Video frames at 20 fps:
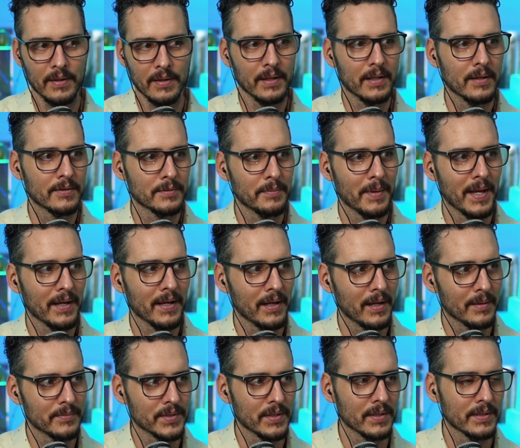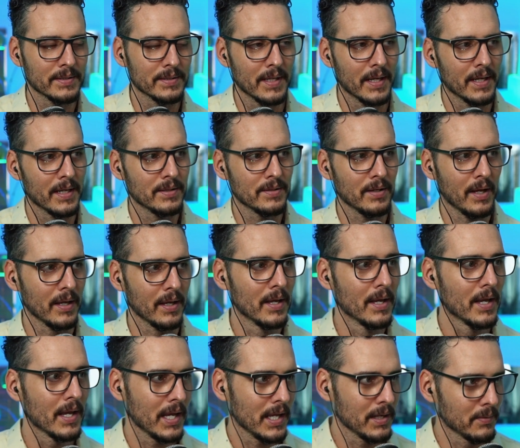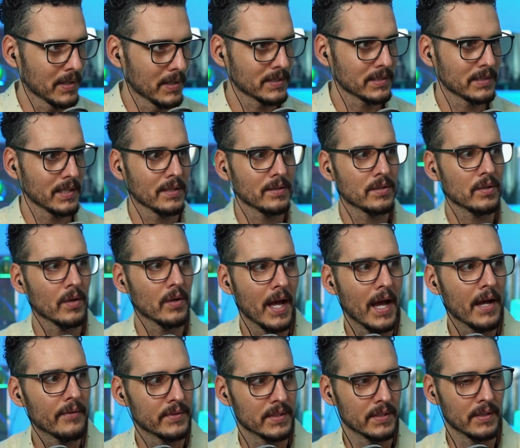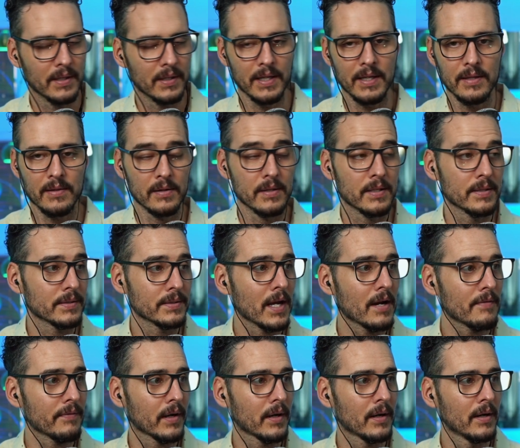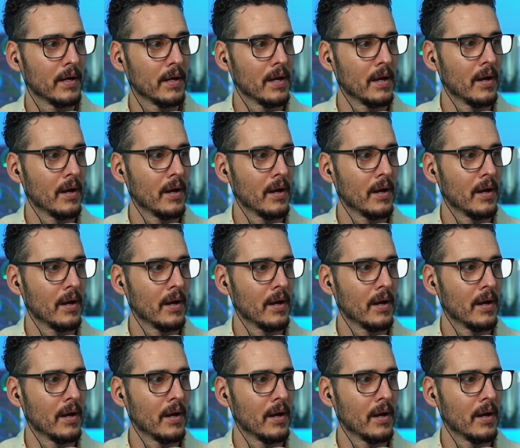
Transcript: it comes back up. So that's not HA. Anyways, things you'll have to either discover